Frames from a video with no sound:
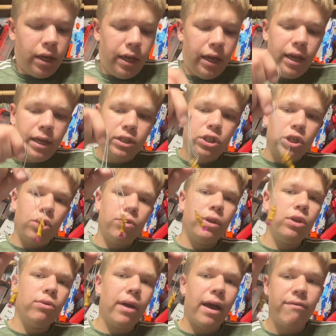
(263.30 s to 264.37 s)
And so then
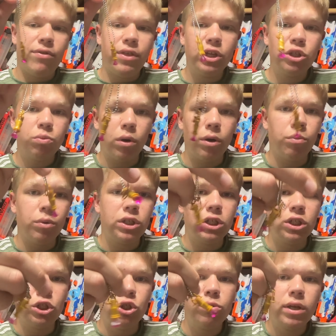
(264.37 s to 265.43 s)
you have this one, which
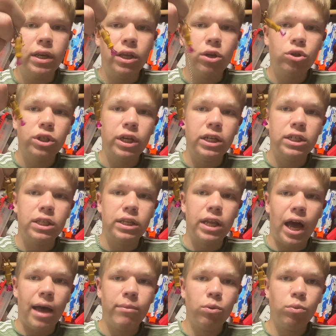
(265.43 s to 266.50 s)
is you can interchange the
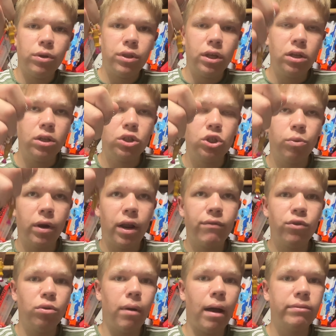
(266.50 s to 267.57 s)
diamond with it. So whatever
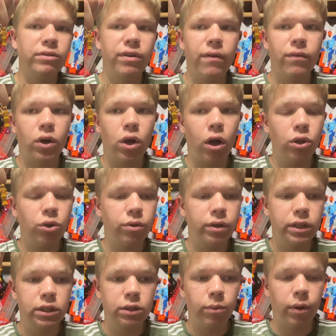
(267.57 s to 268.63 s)
your mom's favorite color
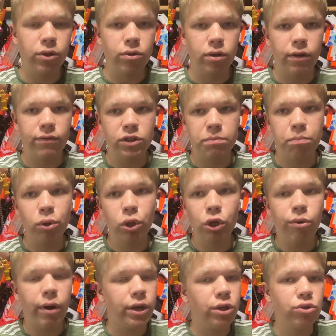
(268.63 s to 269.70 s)
is, if it's
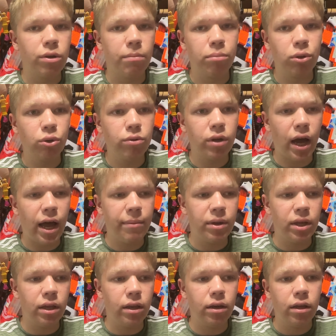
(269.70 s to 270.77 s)
blue, I'd use a blue
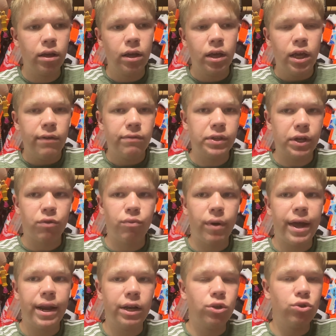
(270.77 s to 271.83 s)
diamond. If it's like
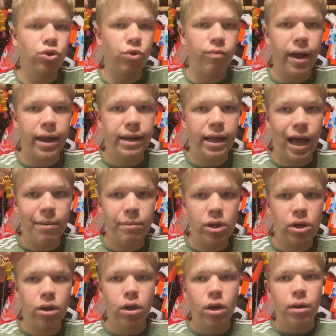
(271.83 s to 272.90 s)
red, I'd use a red diamond.